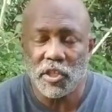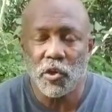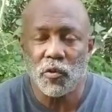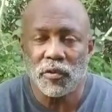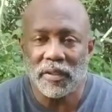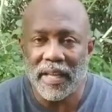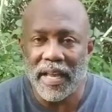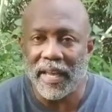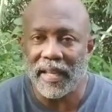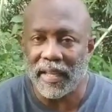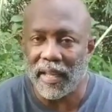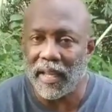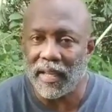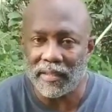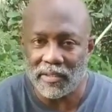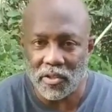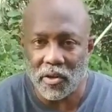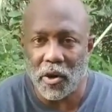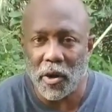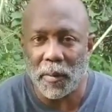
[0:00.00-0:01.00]
nylon
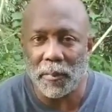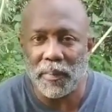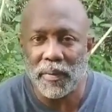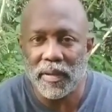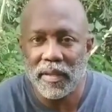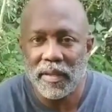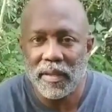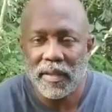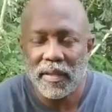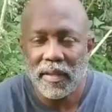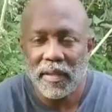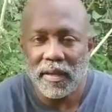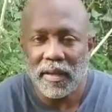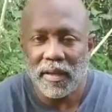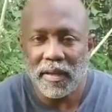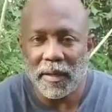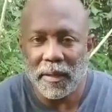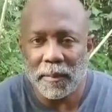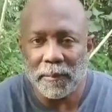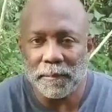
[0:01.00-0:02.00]
tarp.
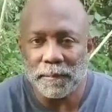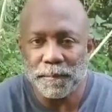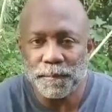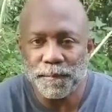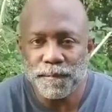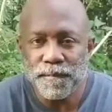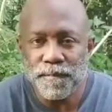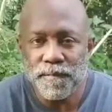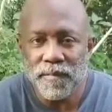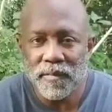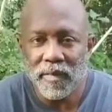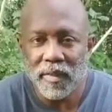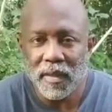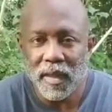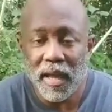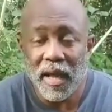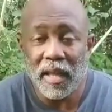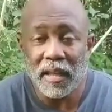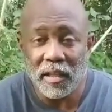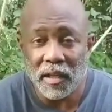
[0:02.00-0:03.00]
I
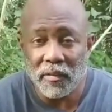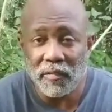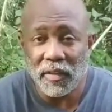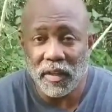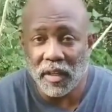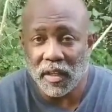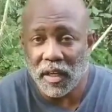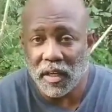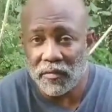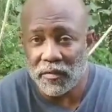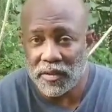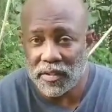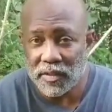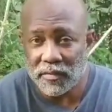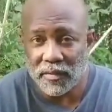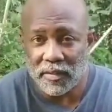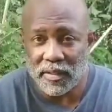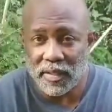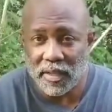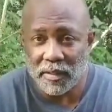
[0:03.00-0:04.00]
love the coverage of
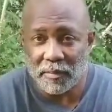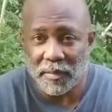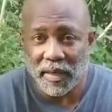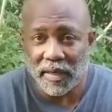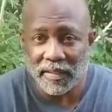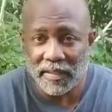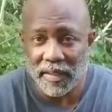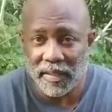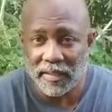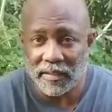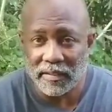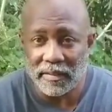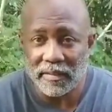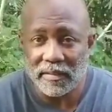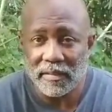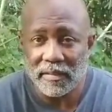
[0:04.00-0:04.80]
the 10x10.